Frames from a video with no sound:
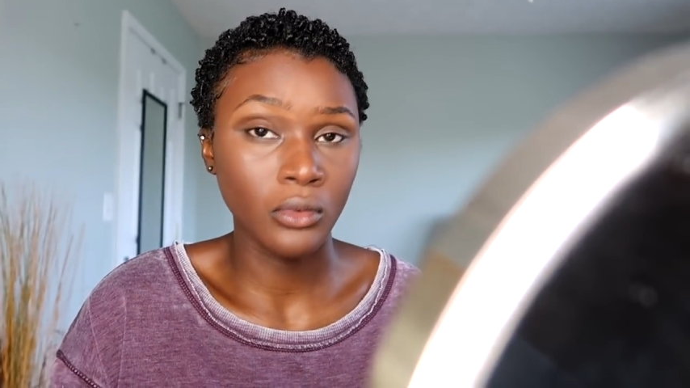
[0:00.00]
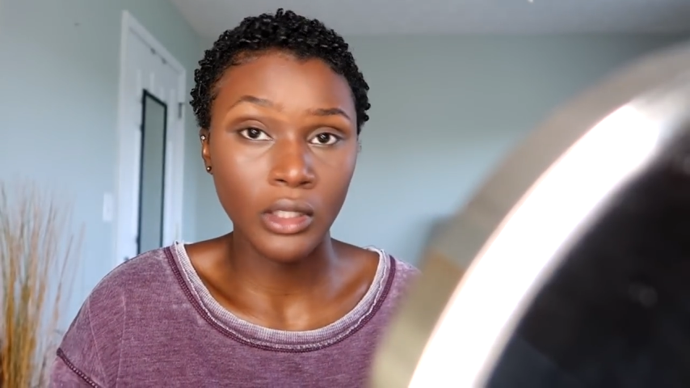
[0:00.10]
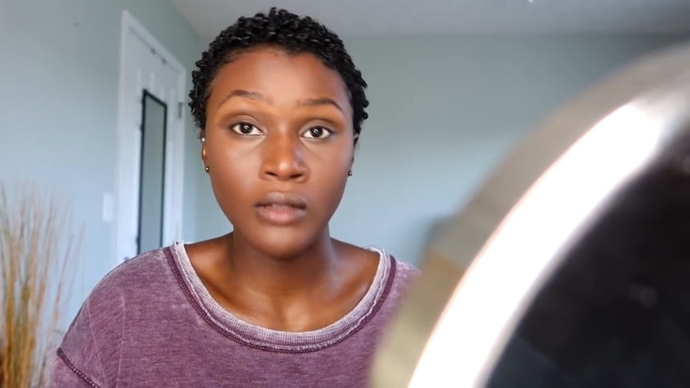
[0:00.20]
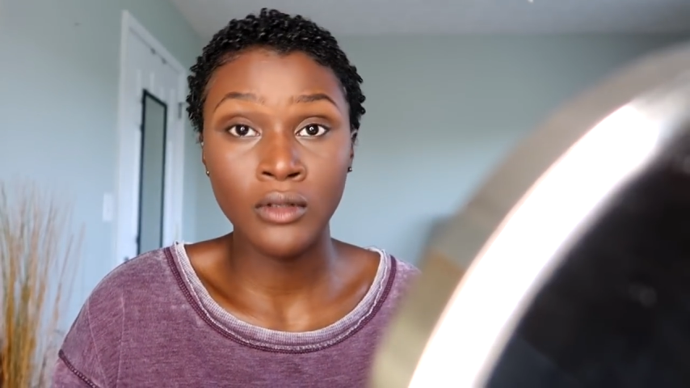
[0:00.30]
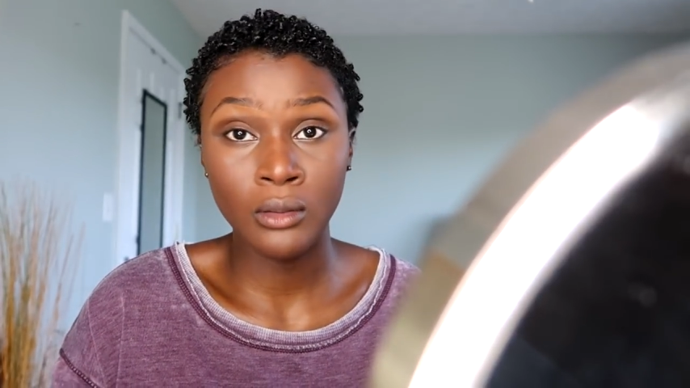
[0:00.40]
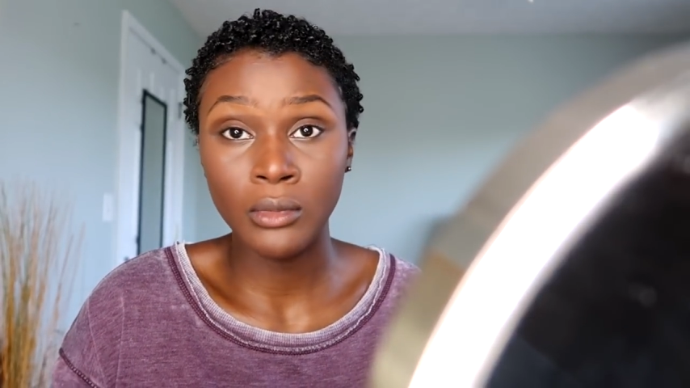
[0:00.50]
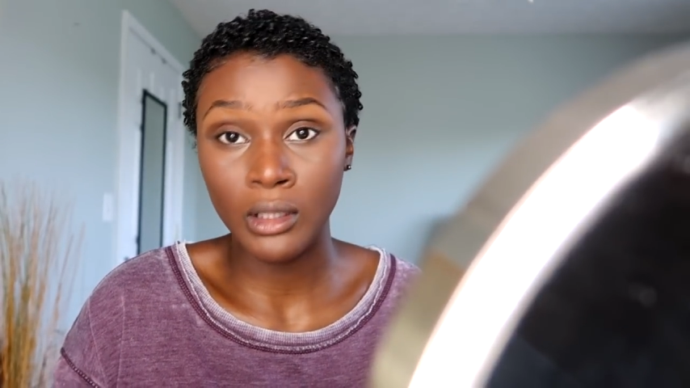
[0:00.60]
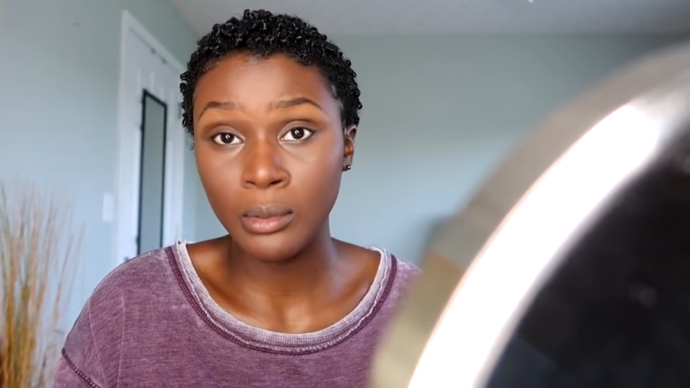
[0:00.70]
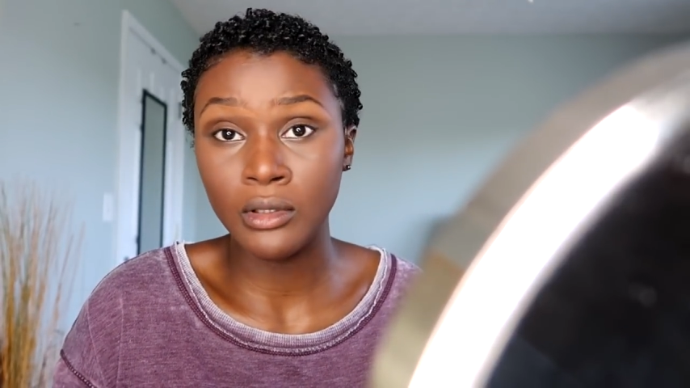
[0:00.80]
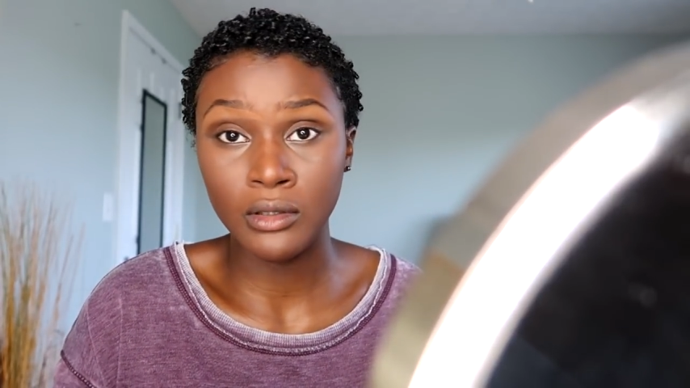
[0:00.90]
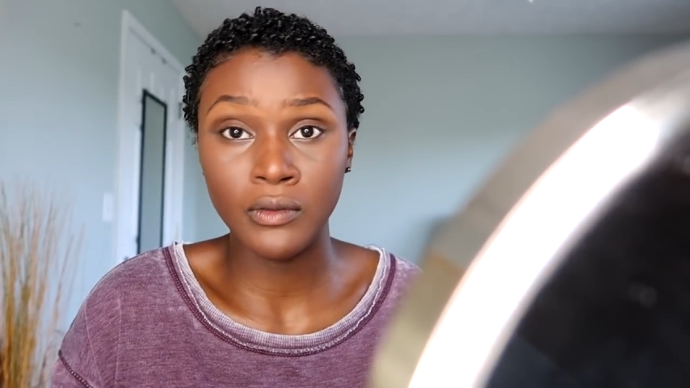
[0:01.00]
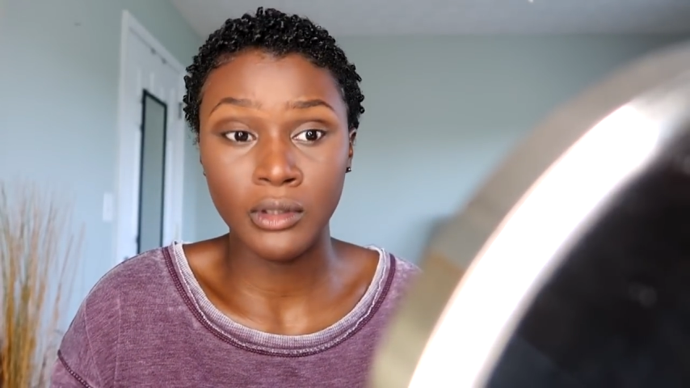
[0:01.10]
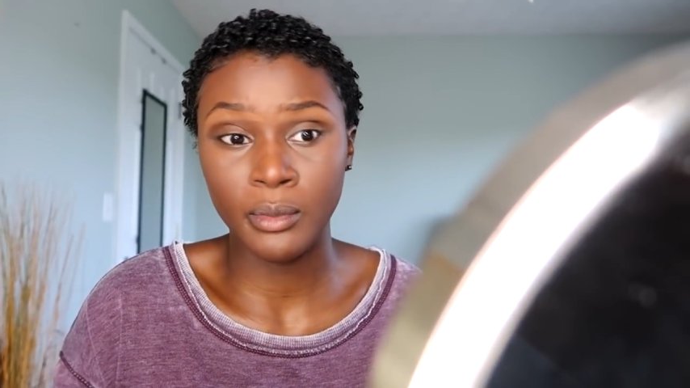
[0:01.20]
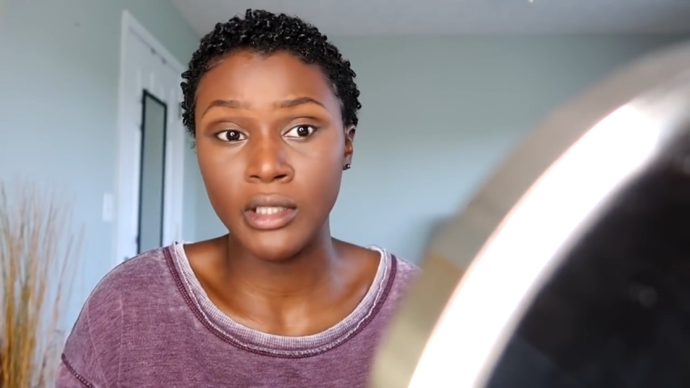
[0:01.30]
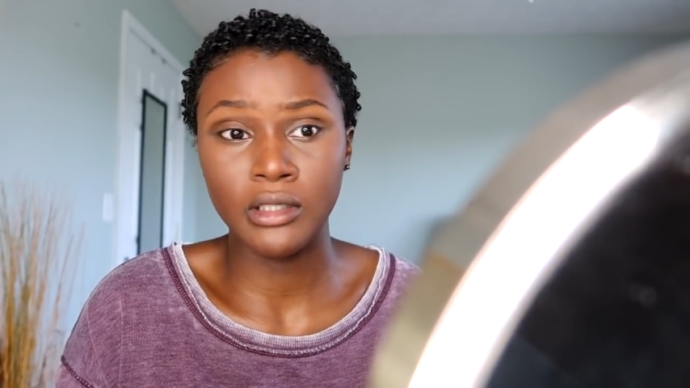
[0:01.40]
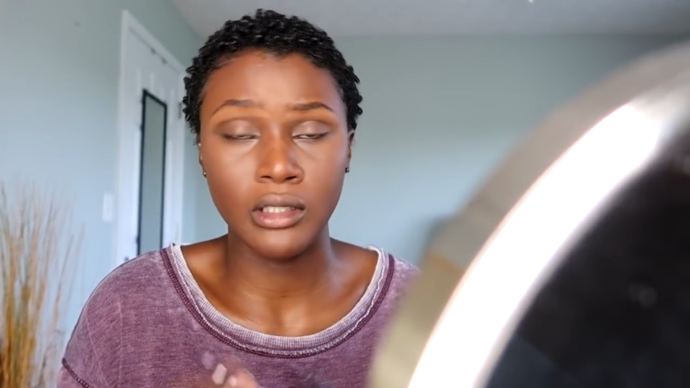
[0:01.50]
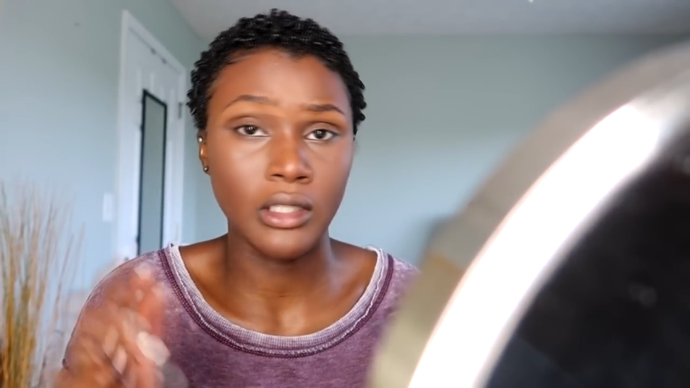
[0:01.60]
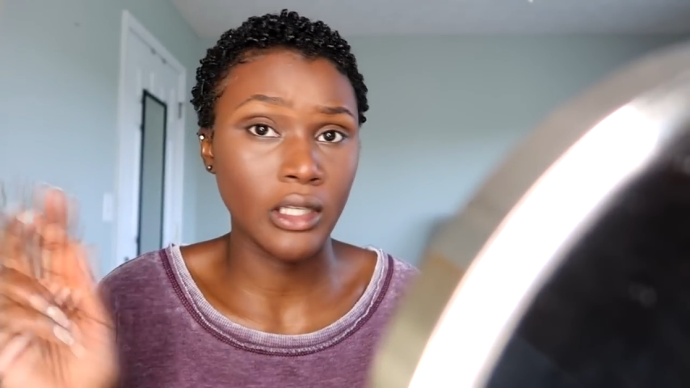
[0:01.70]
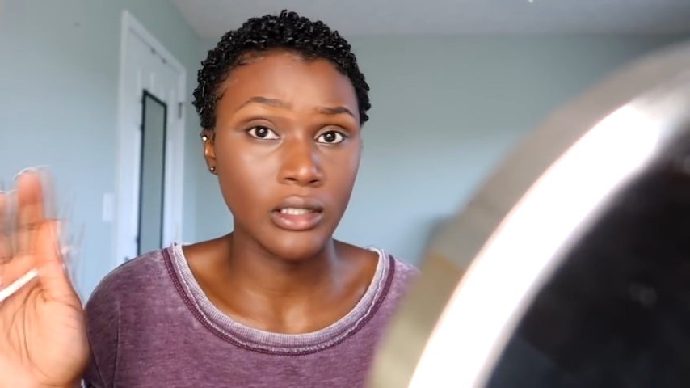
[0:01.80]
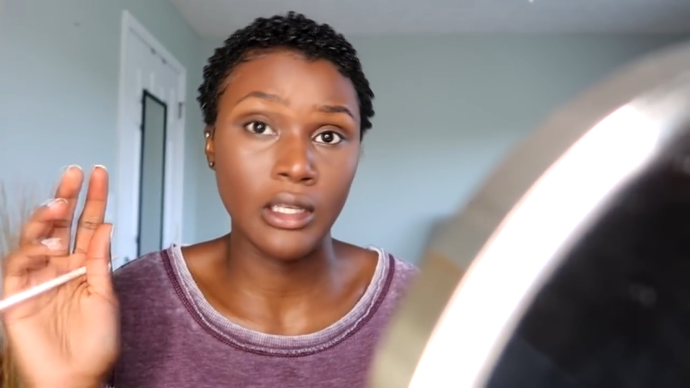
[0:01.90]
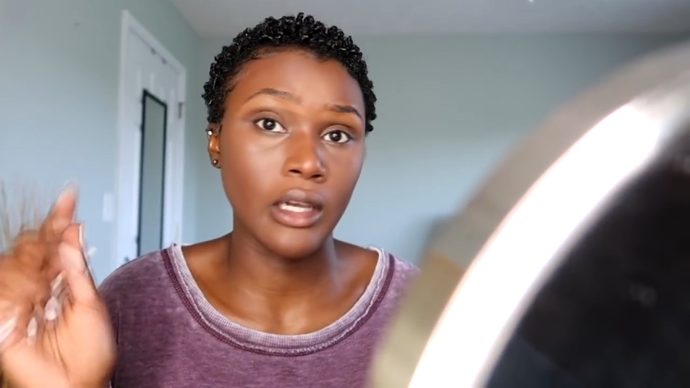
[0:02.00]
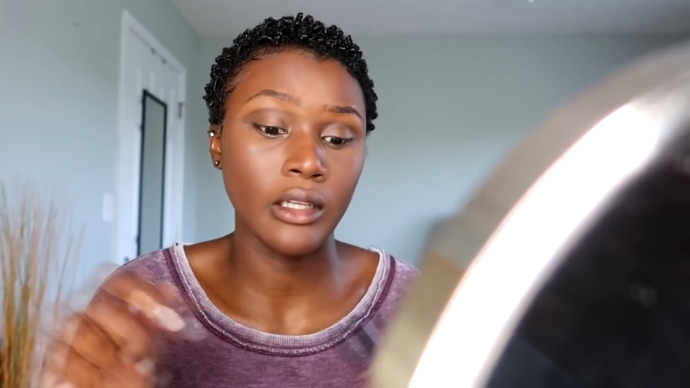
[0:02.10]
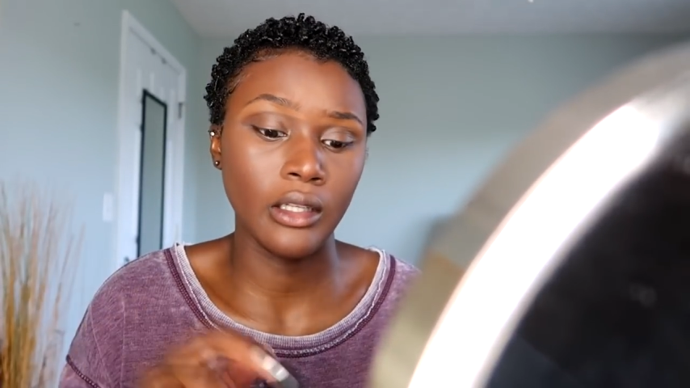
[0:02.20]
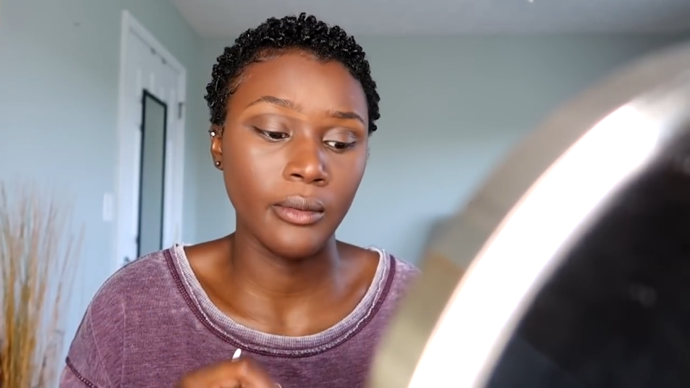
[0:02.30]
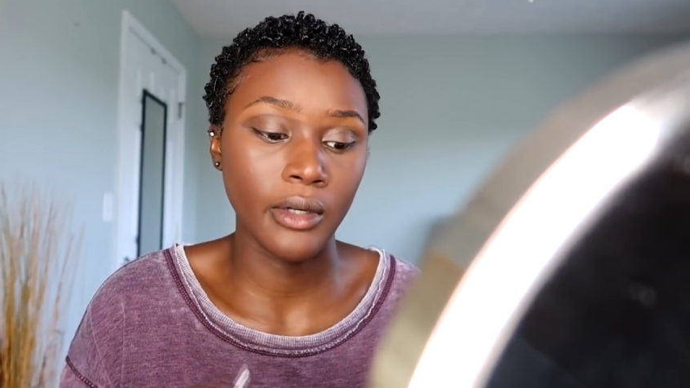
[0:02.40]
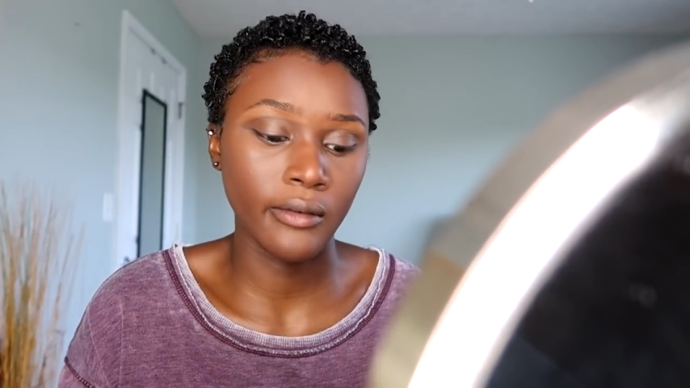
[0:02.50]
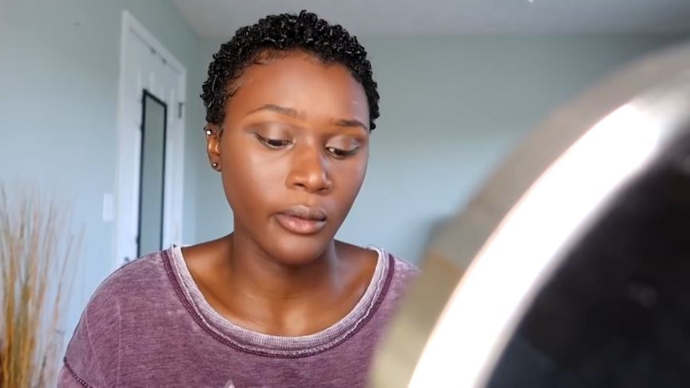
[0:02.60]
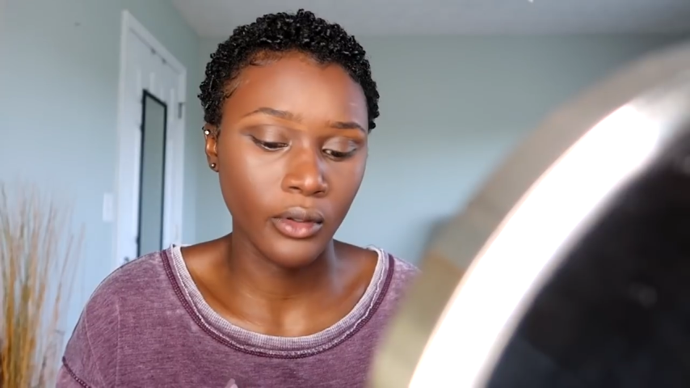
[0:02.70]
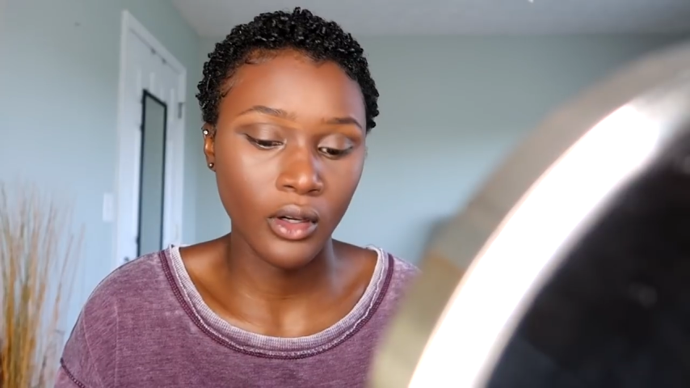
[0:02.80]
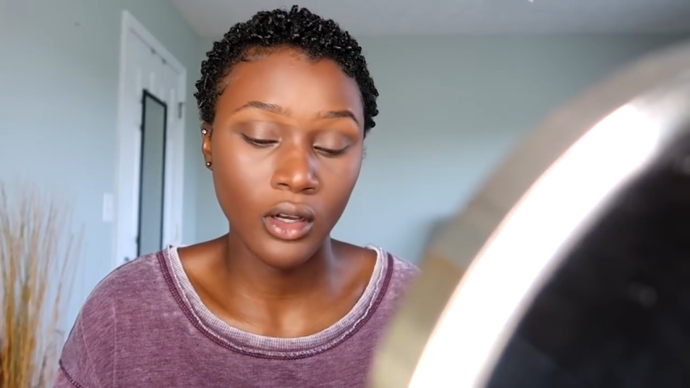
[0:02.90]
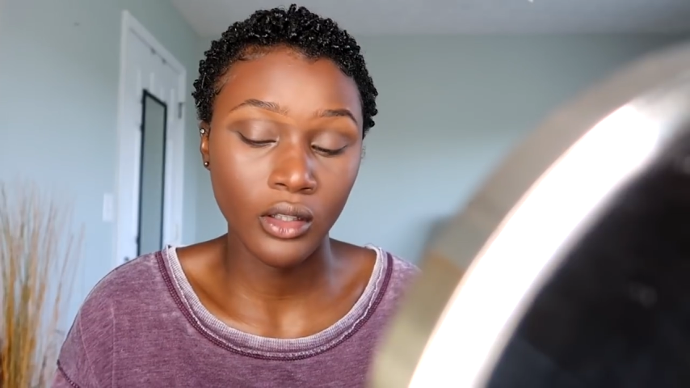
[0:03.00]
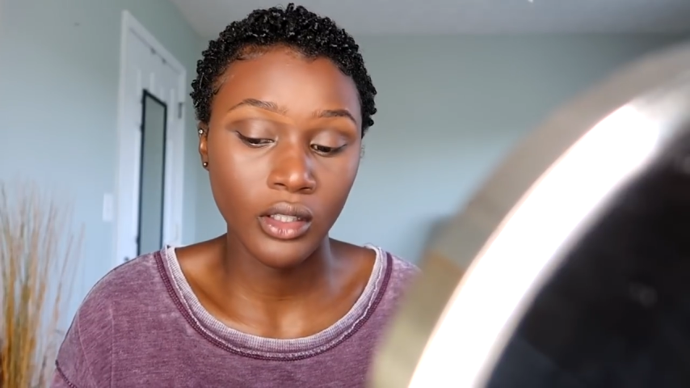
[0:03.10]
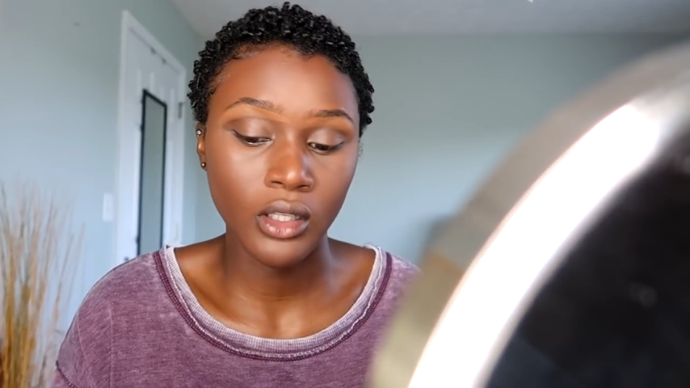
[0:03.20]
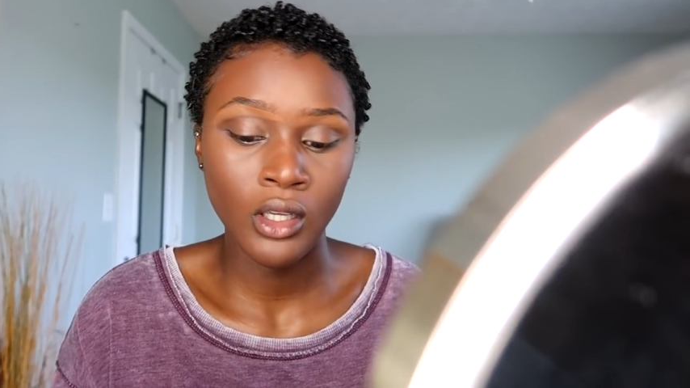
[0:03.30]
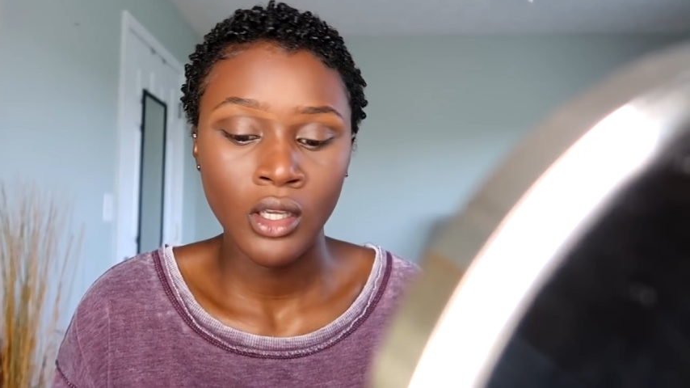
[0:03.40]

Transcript: give them like pills for depression, anxiety, whatever you want to call it.